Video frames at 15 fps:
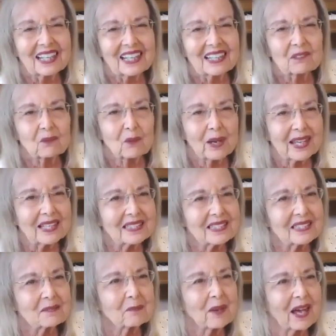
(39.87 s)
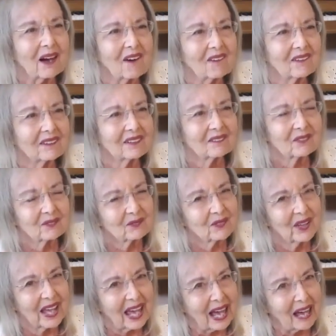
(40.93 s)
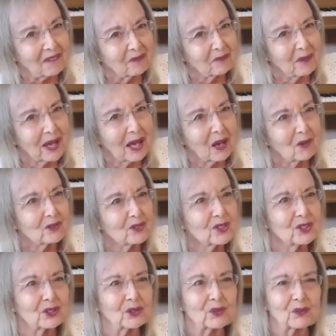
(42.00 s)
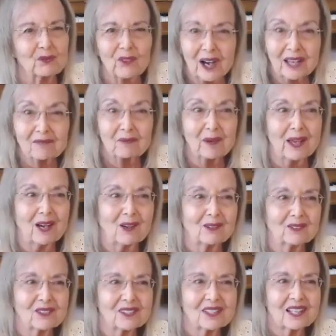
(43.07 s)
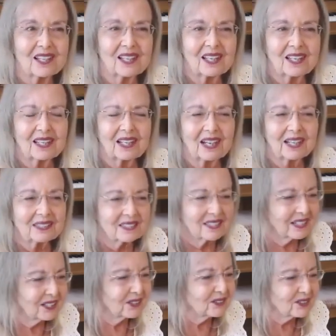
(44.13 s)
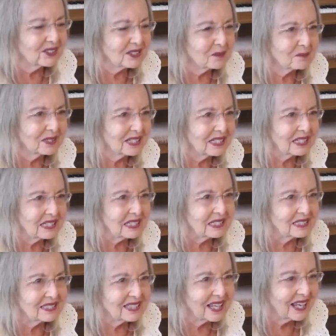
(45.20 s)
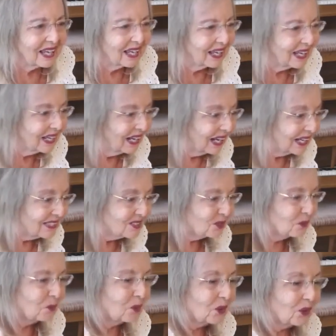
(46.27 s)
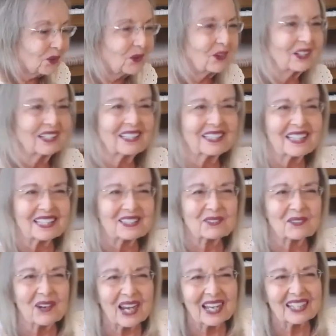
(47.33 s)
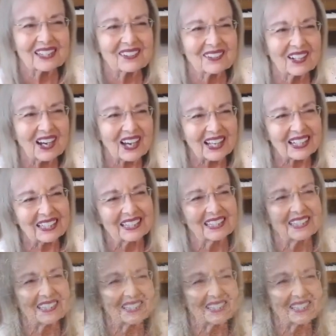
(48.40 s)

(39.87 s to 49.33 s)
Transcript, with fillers: It weighs about a half pound to five pounds. I did hear somebody say, Squirrel, that's right, you got it.